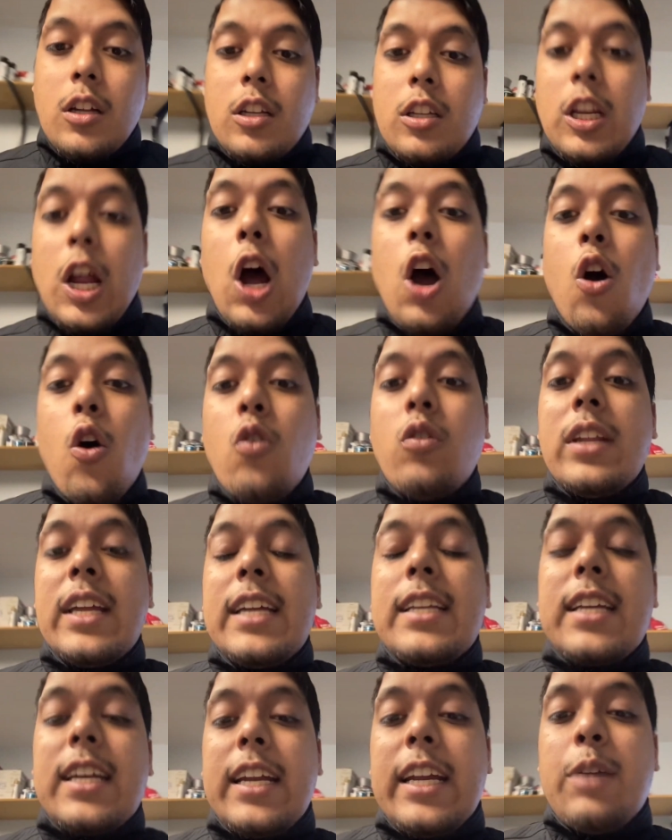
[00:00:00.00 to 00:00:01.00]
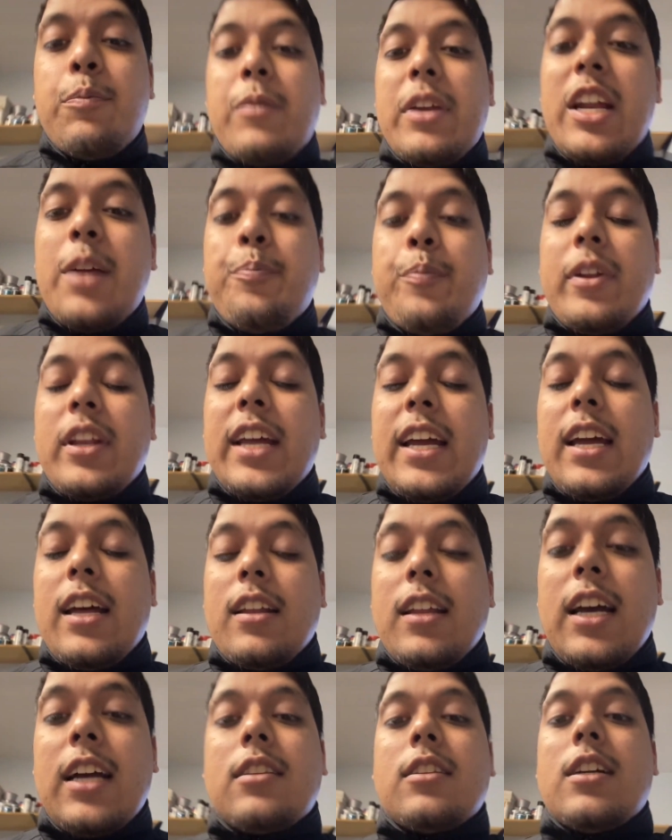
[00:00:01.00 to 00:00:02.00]
Not only did he manipulate
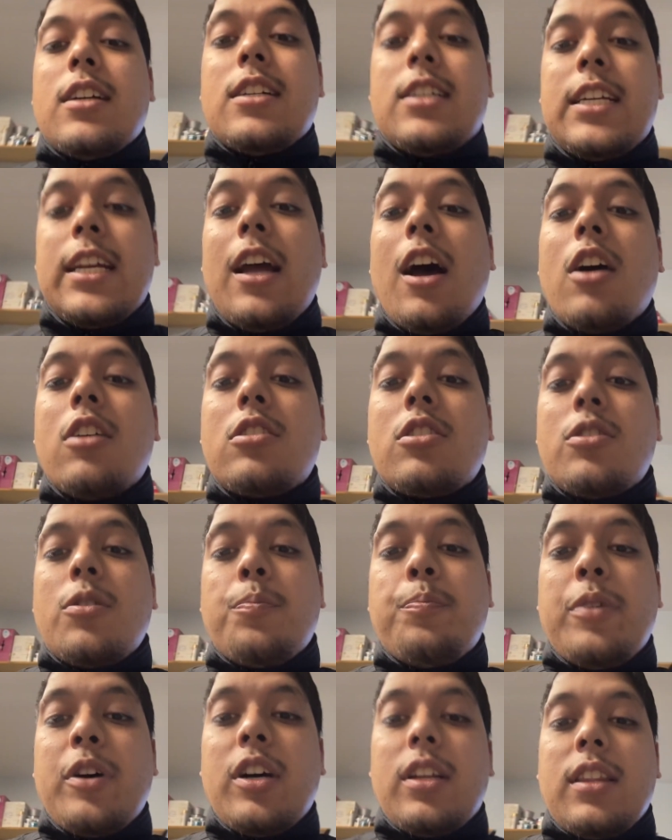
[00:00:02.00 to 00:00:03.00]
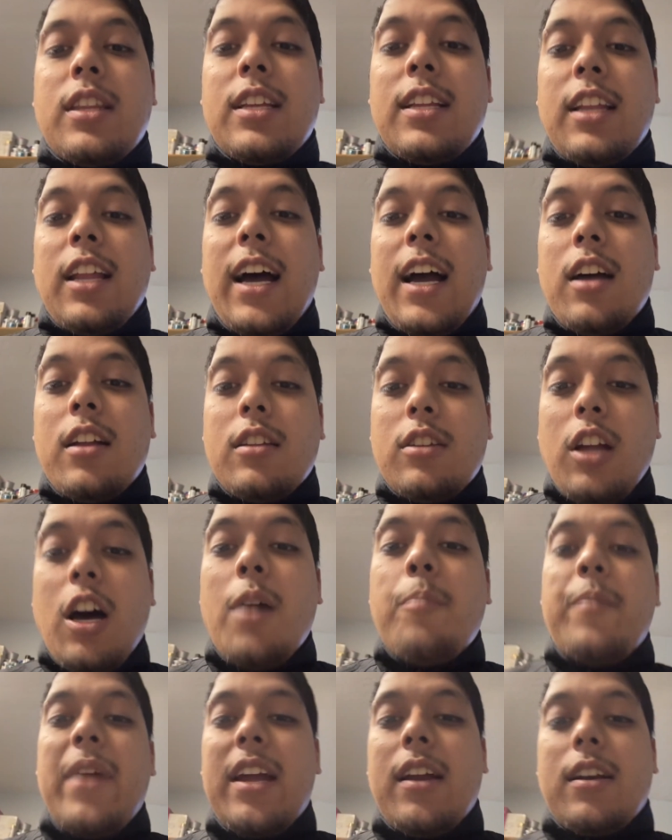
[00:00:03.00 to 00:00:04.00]
electors, he also put the
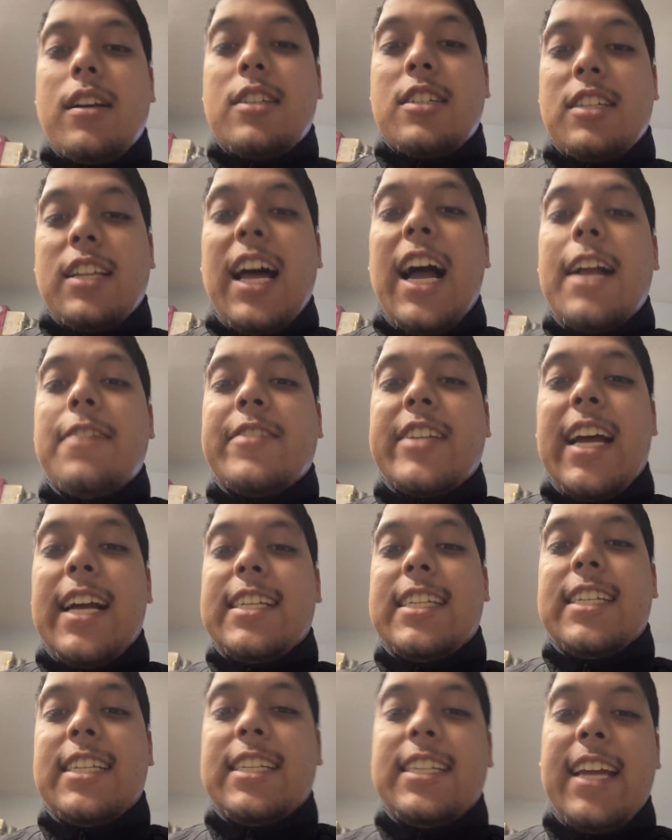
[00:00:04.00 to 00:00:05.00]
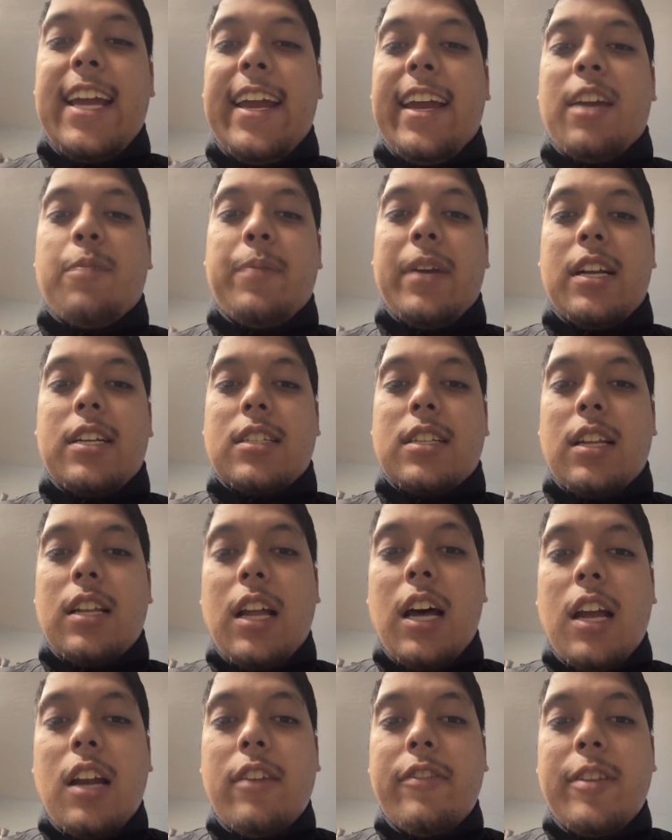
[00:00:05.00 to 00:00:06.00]
lawmakers' lives at stake, because a
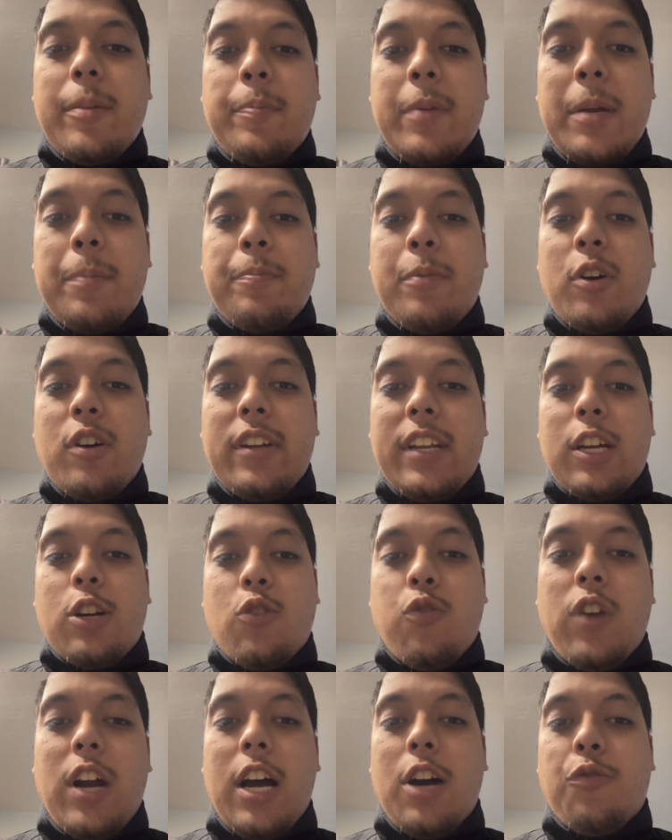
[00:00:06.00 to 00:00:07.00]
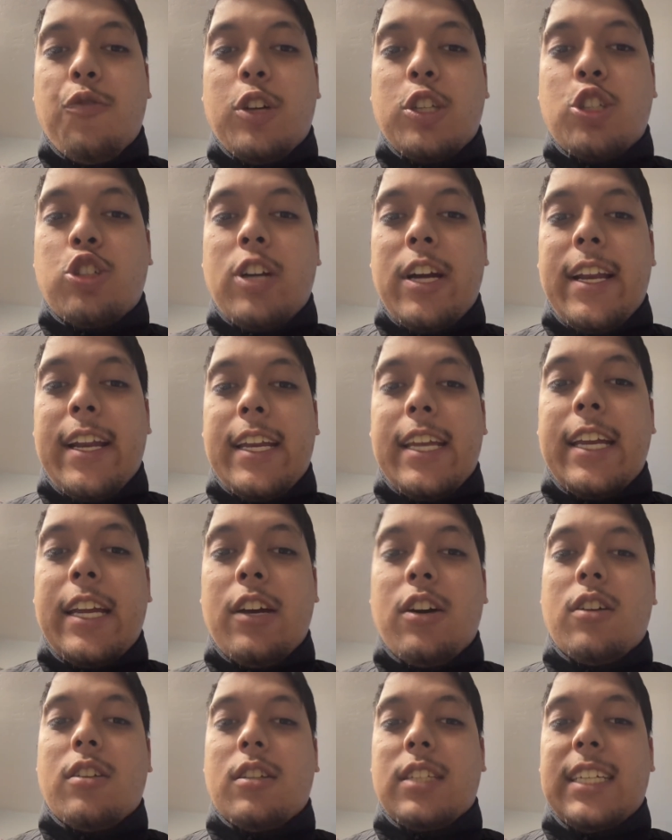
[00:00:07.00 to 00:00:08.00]
lot of the people in the crowd were trying to
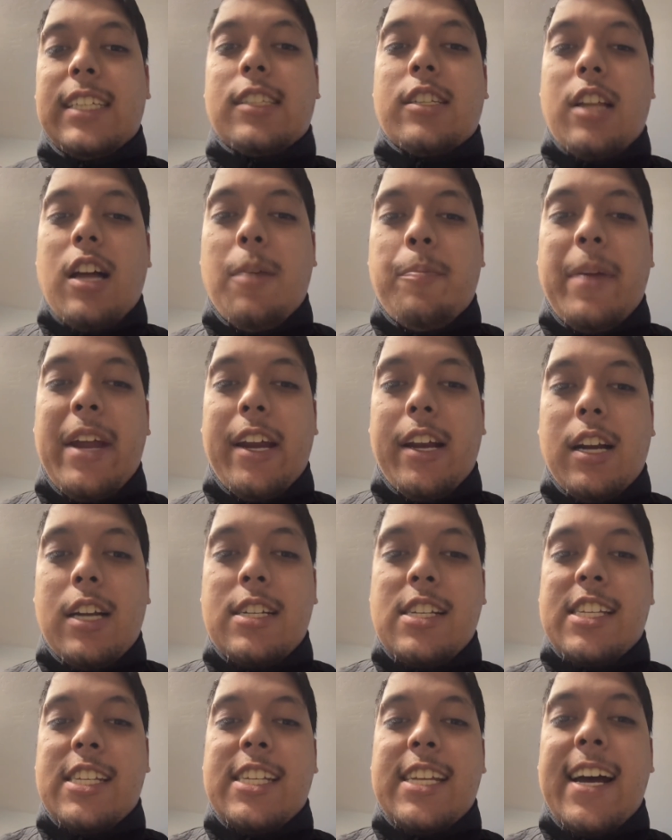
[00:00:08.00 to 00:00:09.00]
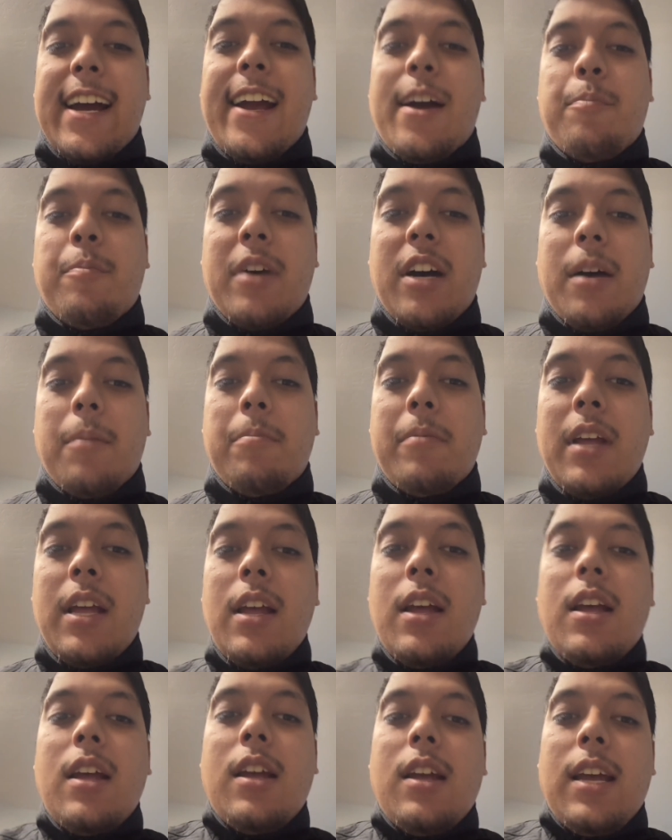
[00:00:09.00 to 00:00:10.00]
kill these lawmakers and tie them up
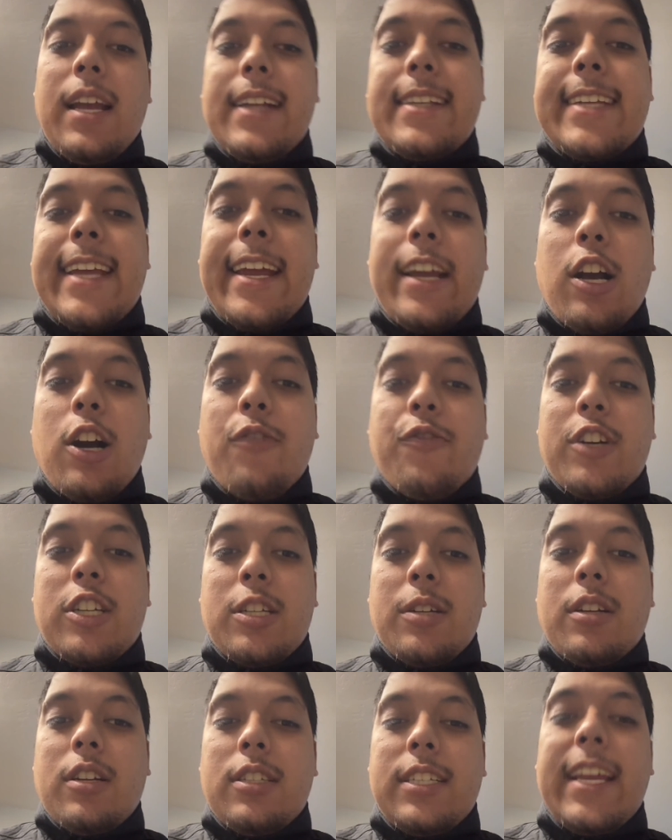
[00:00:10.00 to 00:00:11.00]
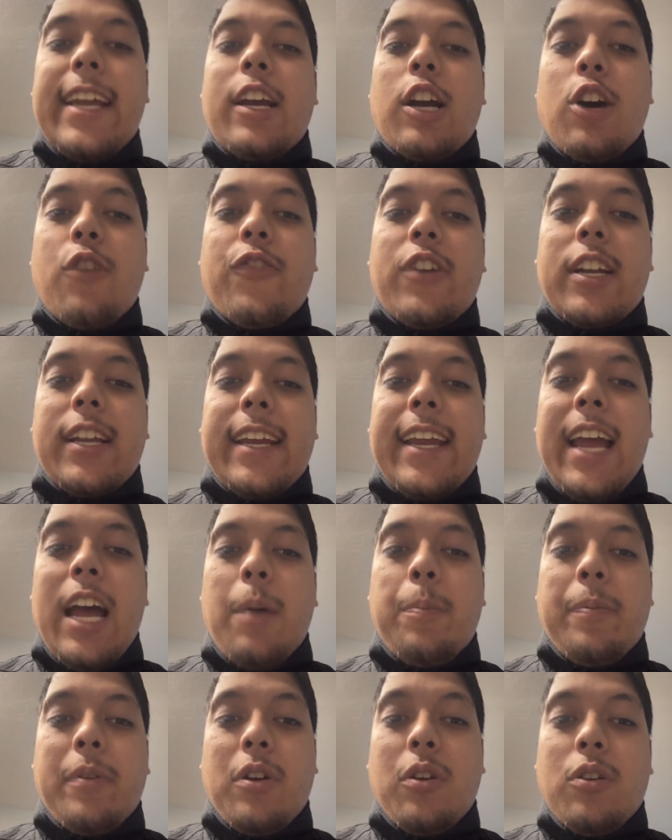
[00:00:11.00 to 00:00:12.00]
and take over the
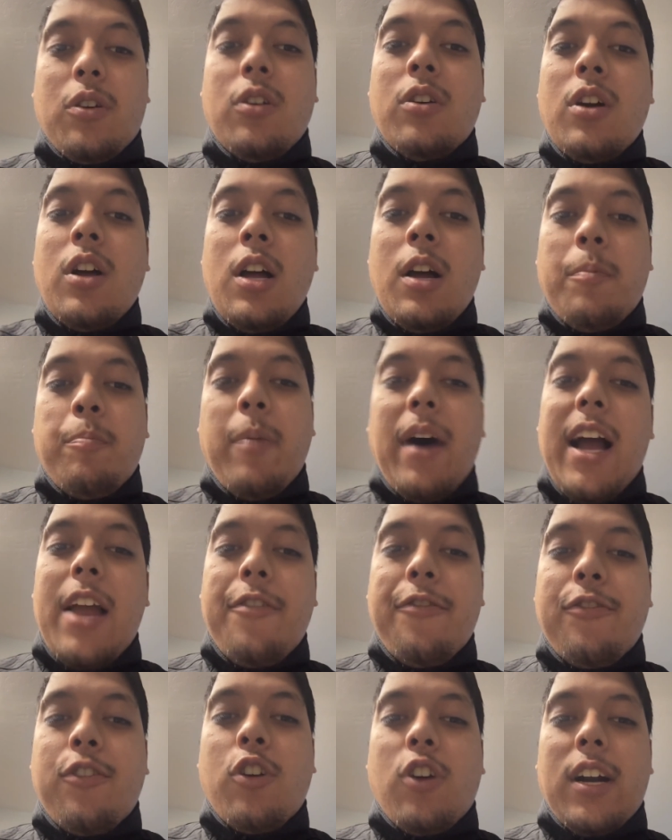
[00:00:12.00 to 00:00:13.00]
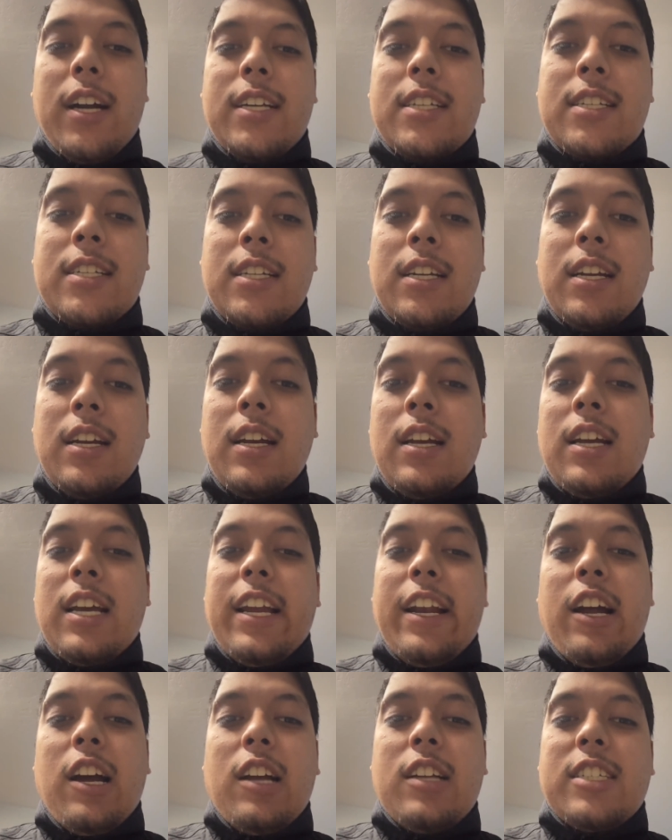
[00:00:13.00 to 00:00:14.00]
Capitol by force
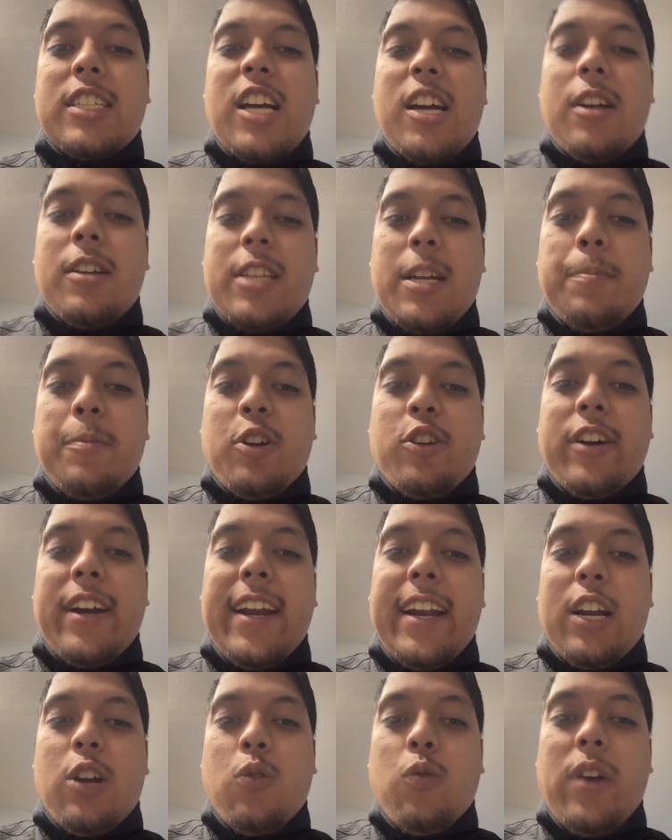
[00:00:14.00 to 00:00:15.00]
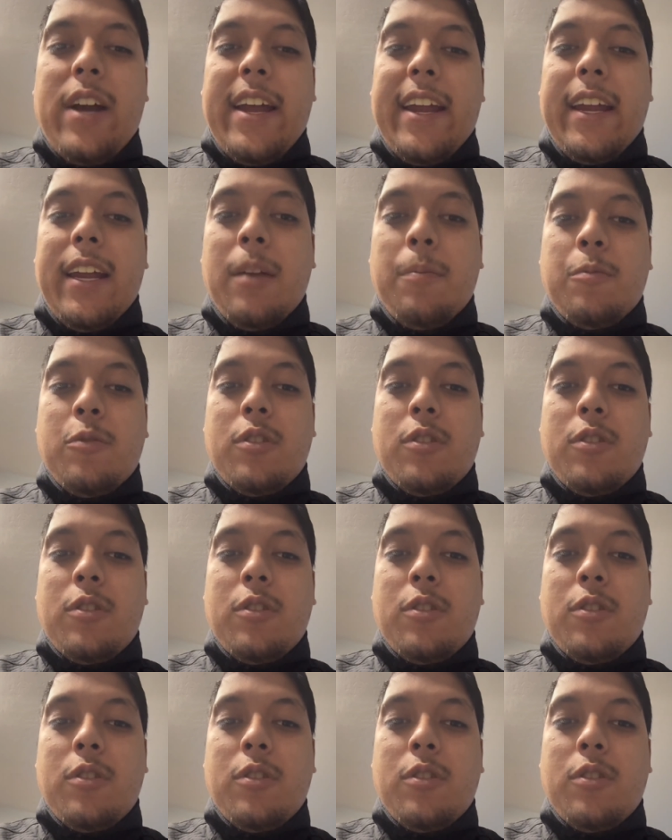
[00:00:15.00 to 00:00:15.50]
in an undemocratic way.